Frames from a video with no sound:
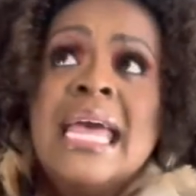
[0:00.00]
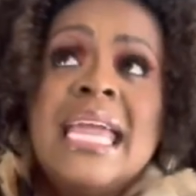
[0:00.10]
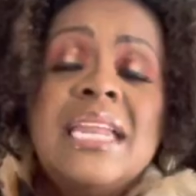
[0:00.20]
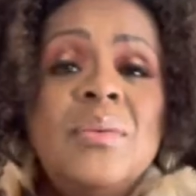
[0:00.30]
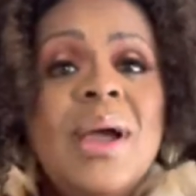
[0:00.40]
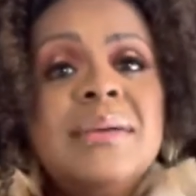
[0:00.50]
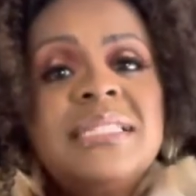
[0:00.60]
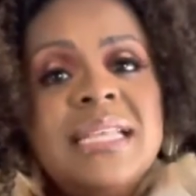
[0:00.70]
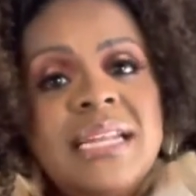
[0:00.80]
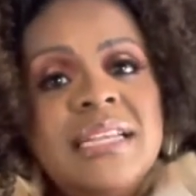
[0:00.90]
Anyway, I'm
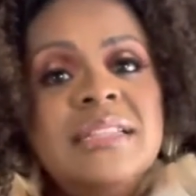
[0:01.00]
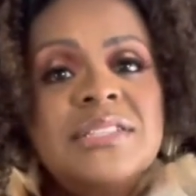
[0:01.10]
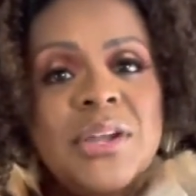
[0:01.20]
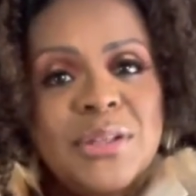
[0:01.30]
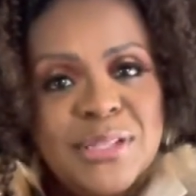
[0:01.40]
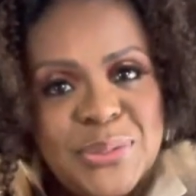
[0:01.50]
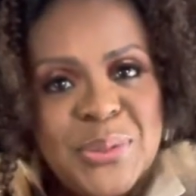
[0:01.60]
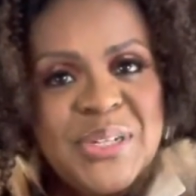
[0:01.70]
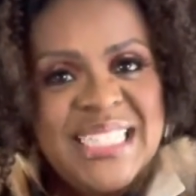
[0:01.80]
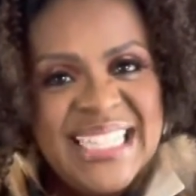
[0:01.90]
studying the
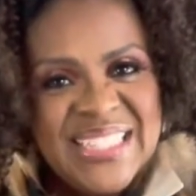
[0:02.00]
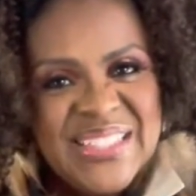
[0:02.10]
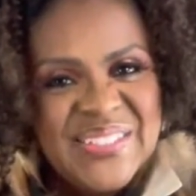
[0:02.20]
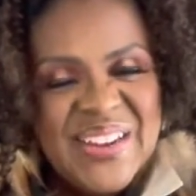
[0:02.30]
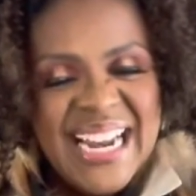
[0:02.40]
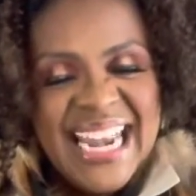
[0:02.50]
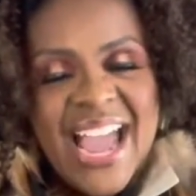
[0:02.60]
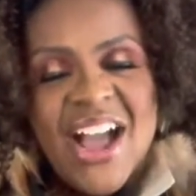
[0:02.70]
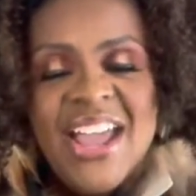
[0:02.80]
circulatory system right now,